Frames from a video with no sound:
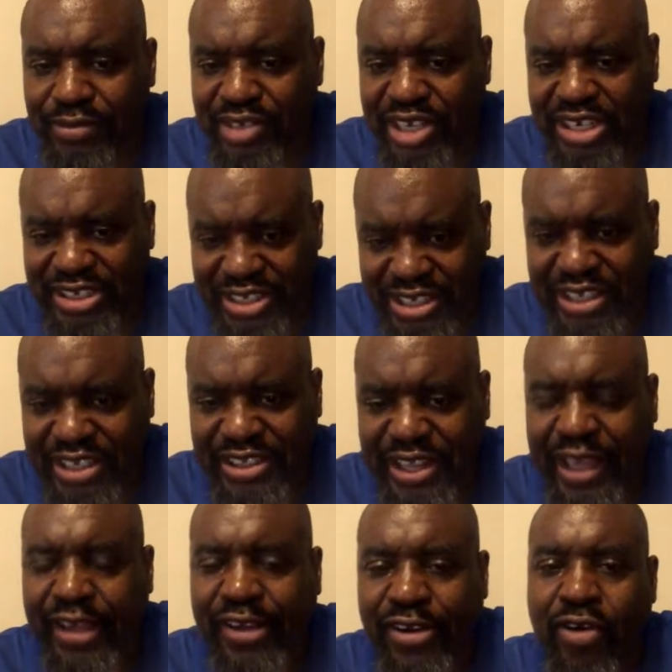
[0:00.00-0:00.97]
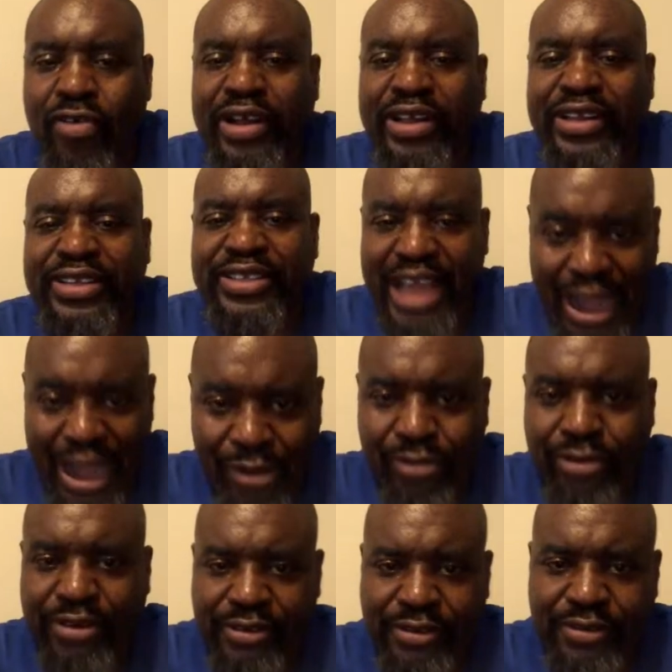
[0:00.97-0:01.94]
That's it, they going
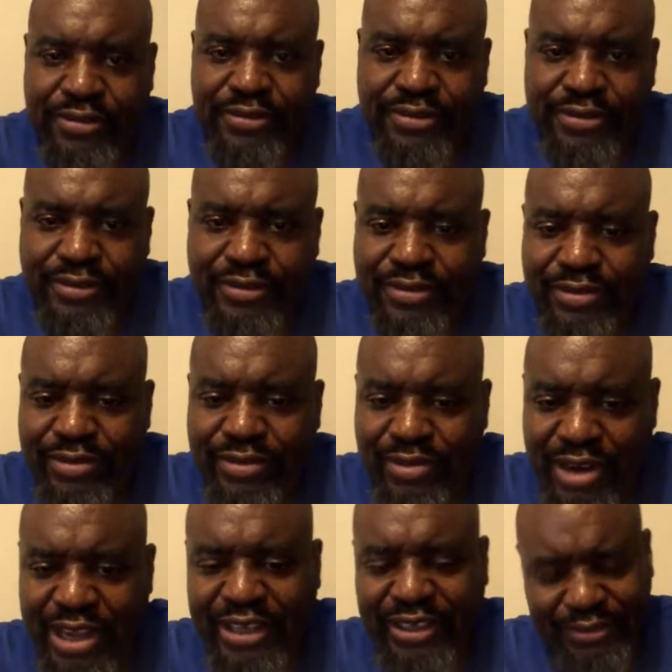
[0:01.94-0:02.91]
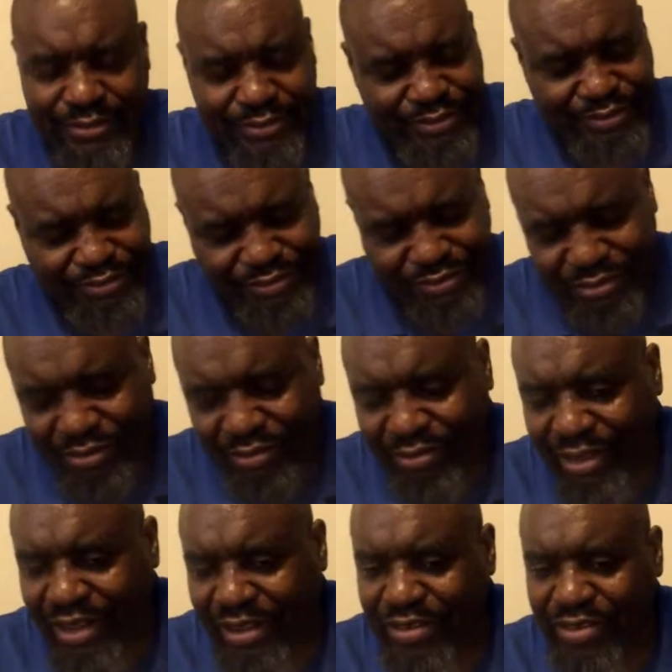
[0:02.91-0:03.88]
down. Right?
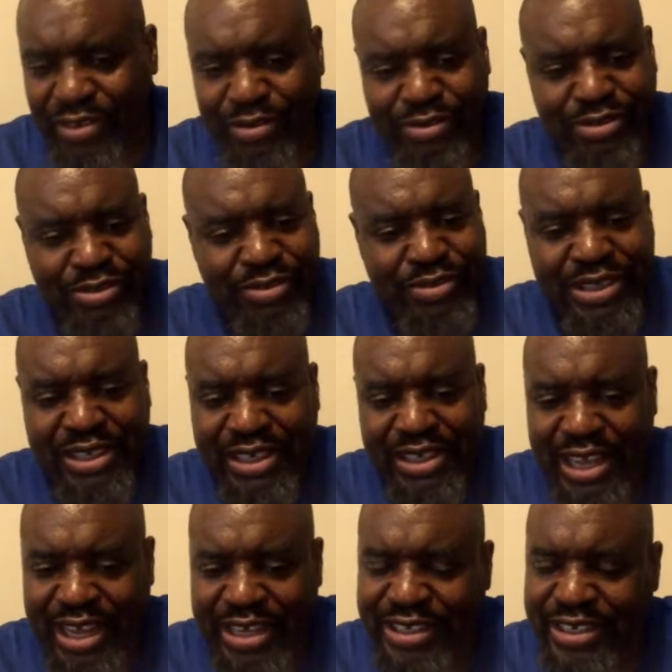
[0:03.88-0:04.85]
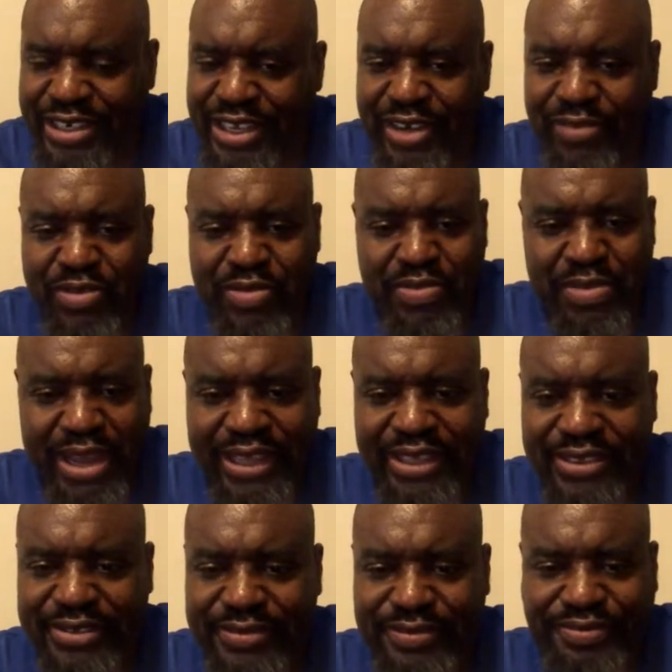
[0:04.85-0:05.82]
So Julian got in there with
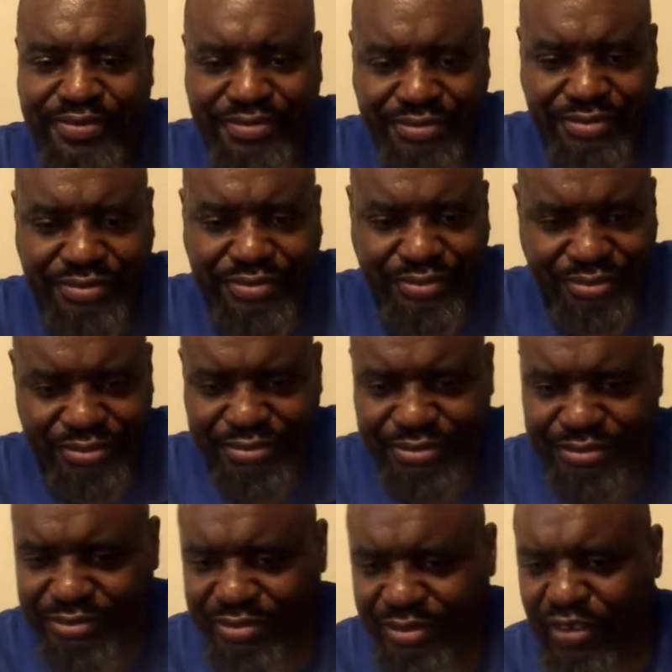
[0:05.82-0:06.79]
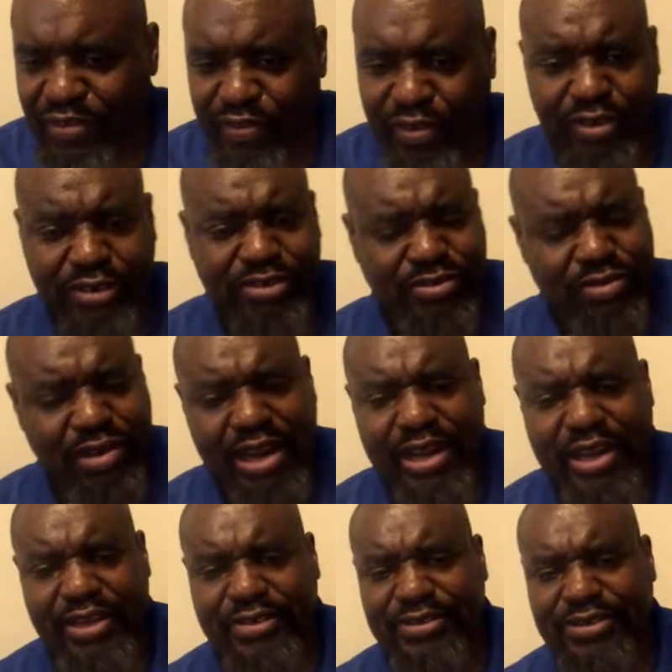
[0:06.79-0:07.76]
Mike. First
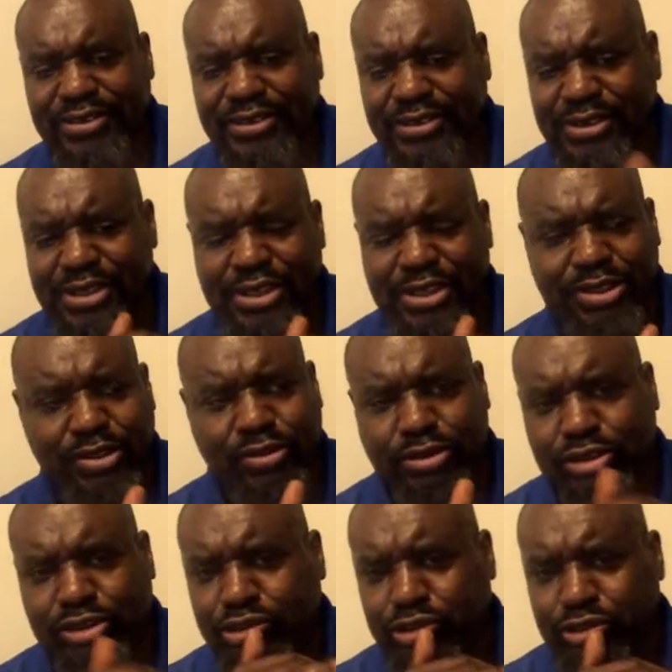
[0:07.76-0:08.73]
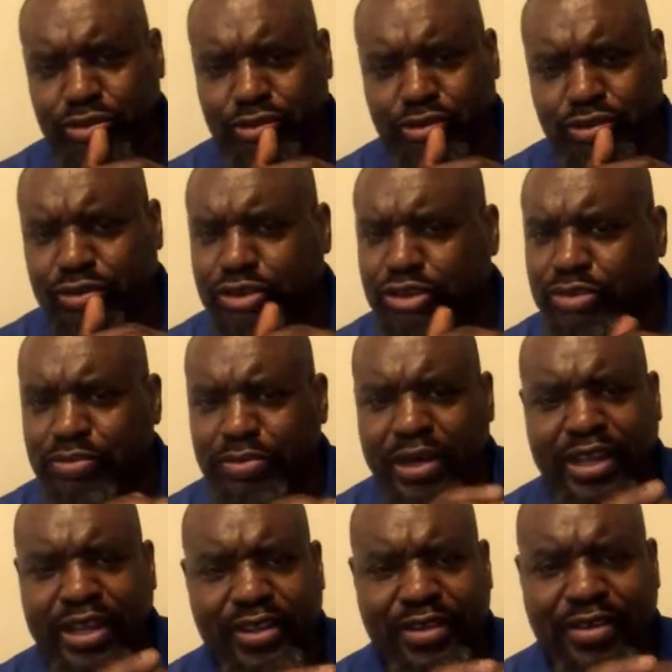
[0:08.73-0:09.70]
round,
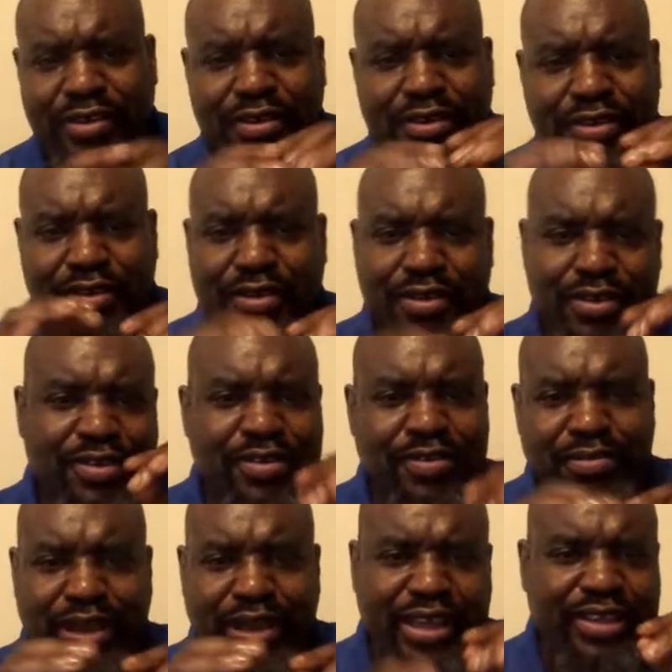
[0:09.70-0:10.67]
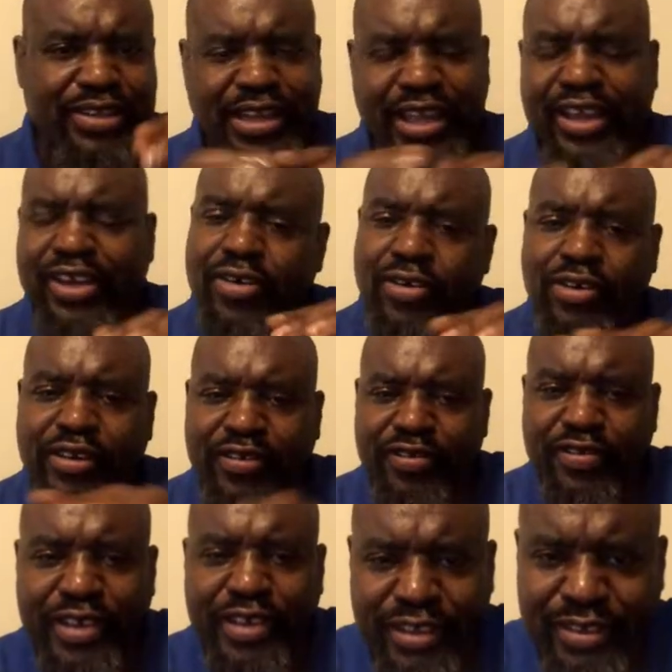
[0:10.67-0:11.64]
Mike, like
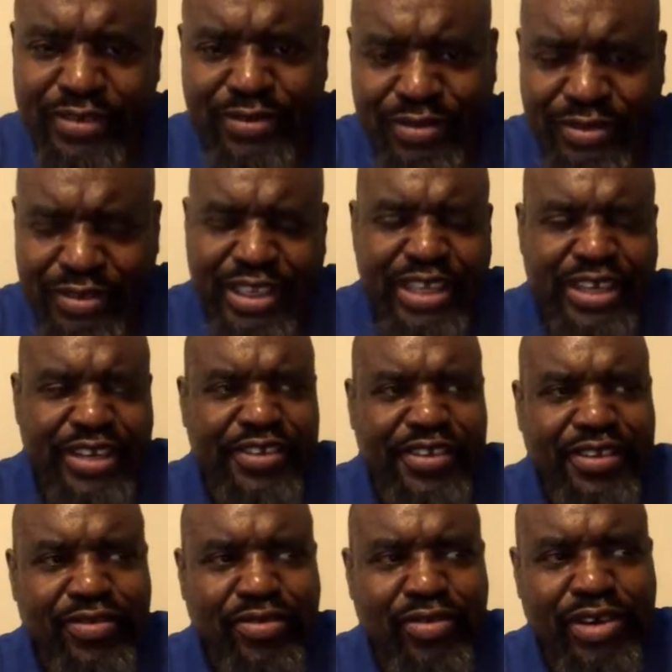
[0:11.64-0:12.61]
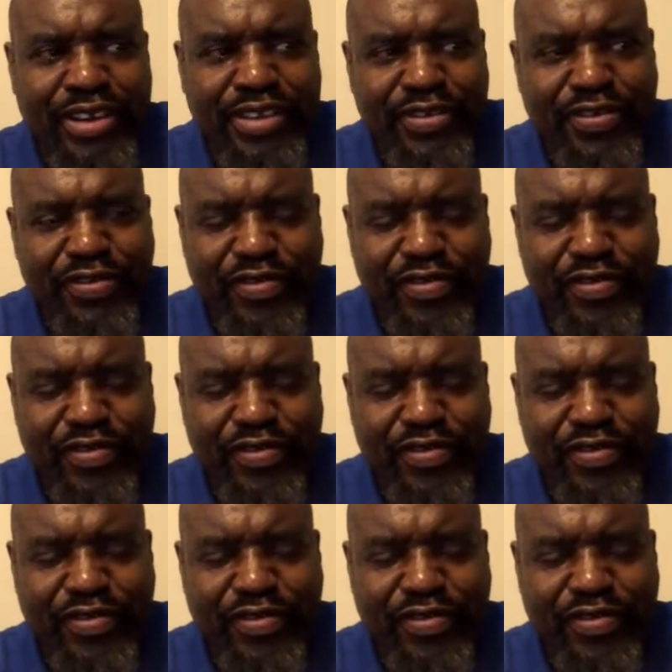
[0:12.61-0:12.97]
Holyfield, wanted to